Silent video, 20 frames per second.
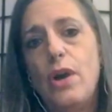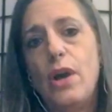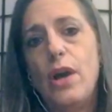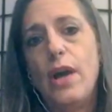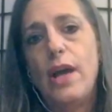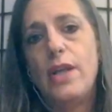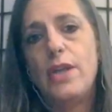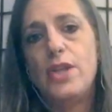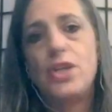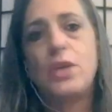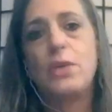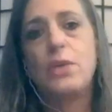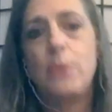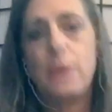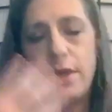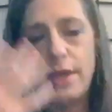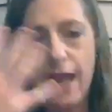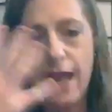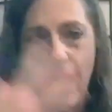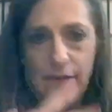and she
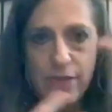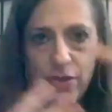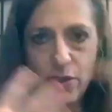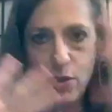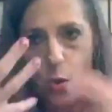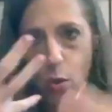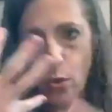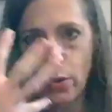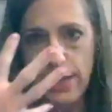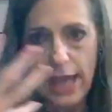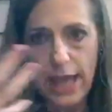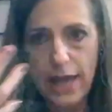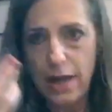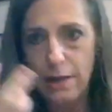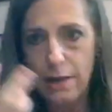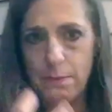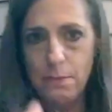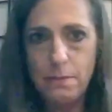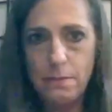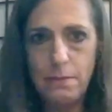would have this whole
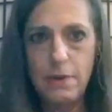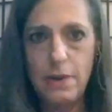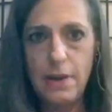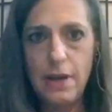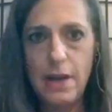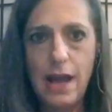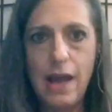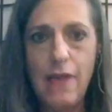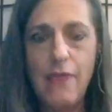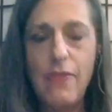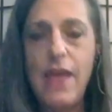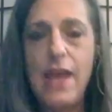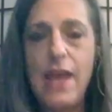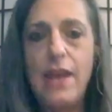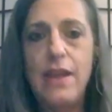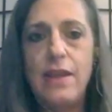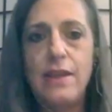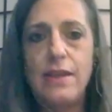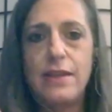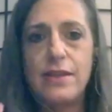getup. And
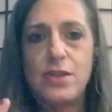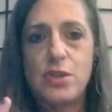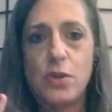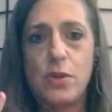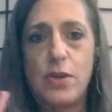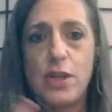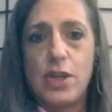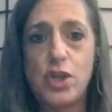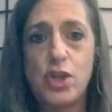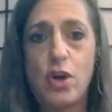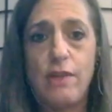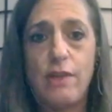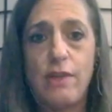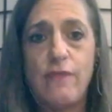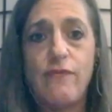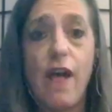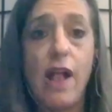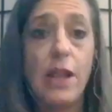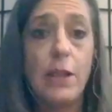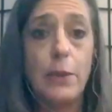then so they started
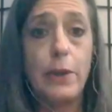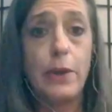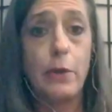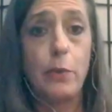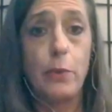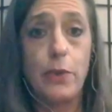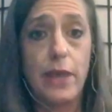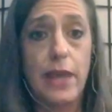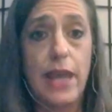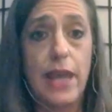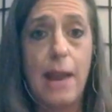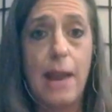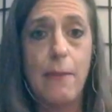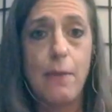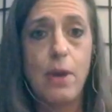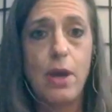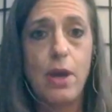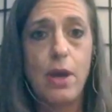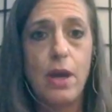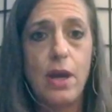following her with a
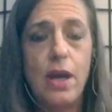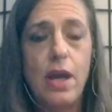camera.